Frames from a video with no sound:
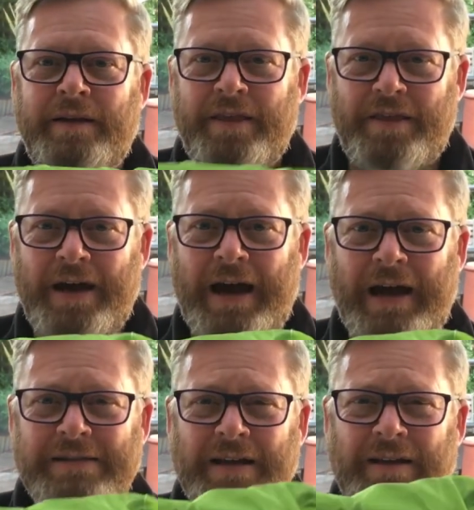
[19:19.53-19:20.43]

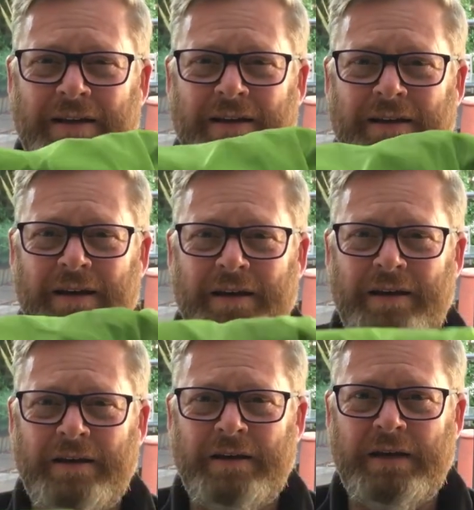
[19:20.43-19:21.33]
That
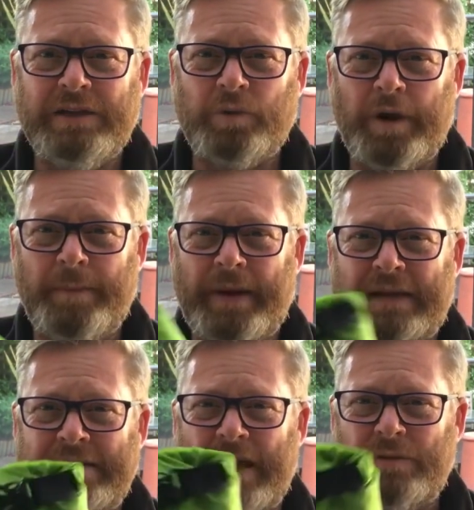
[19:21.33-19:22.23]
is what it
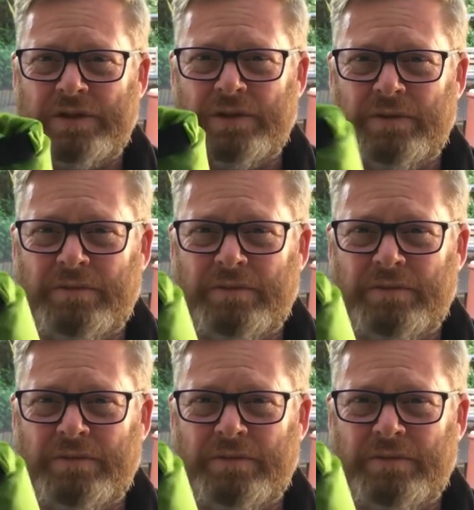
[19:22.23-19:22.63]
packs down to.